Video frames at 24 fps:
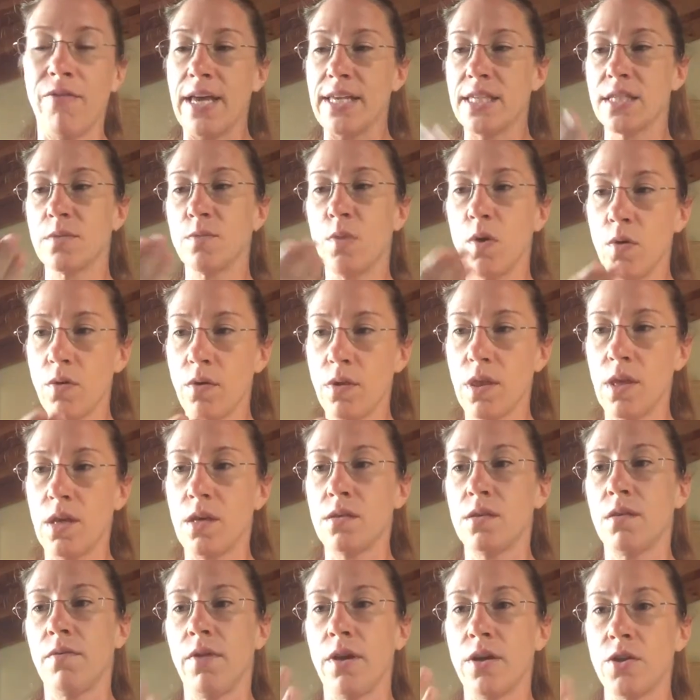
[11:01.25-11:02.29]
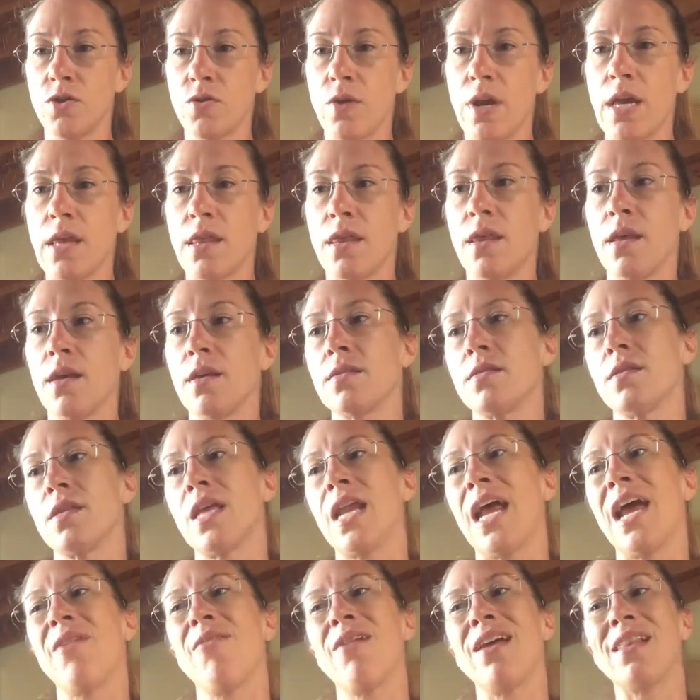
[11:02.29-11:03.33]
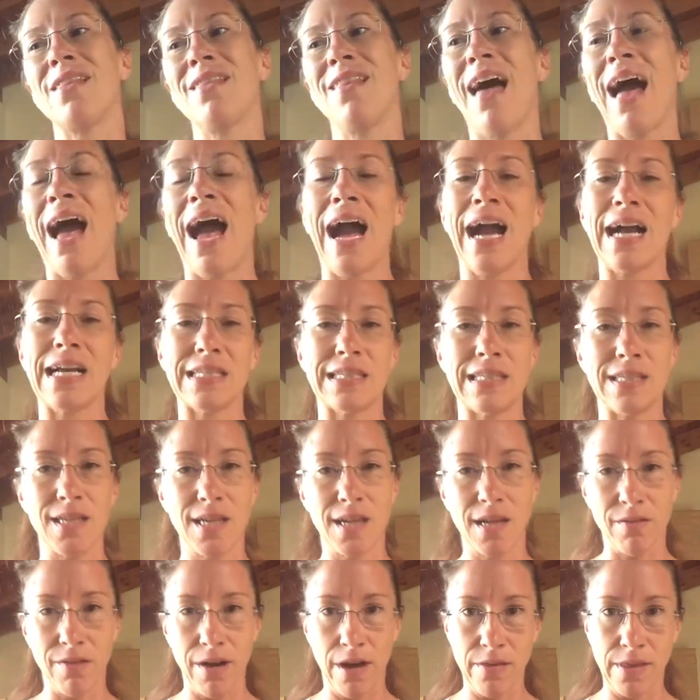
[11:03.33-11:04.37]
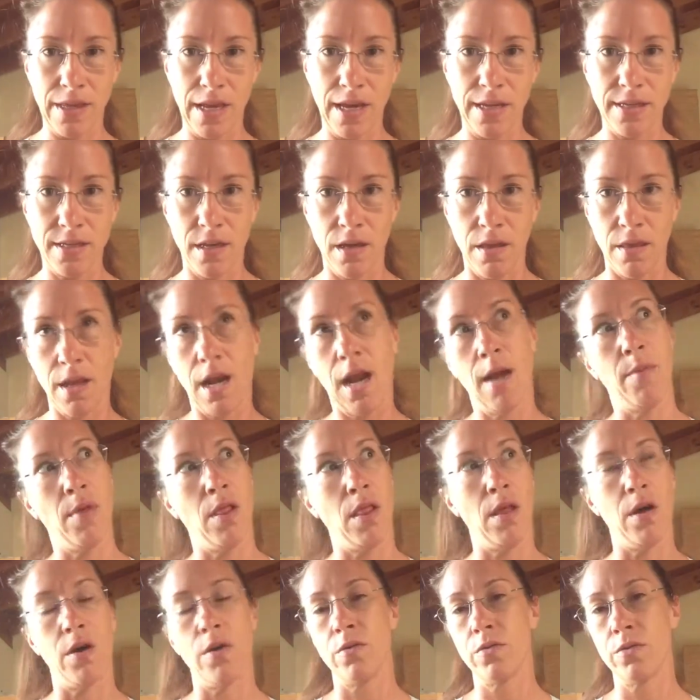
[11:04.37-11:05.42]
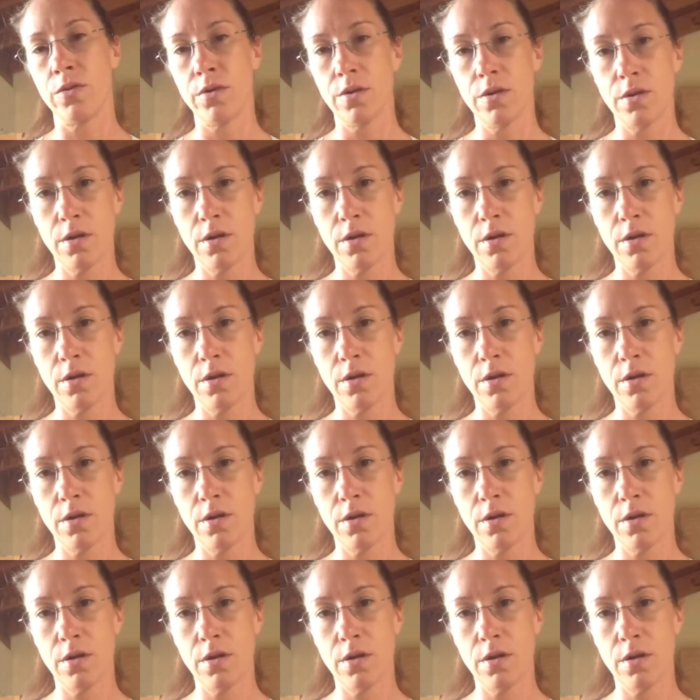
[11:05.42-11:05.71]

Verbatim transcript: smoke this, if I drink this, then I relax around the idea that I'm alone.